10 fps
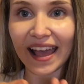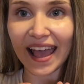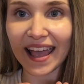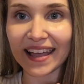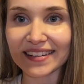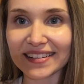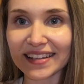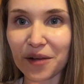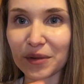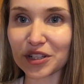
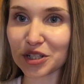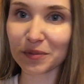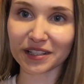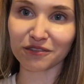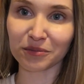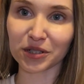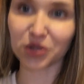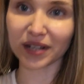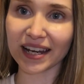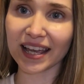hand, and we had just picked it from a
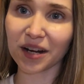tree.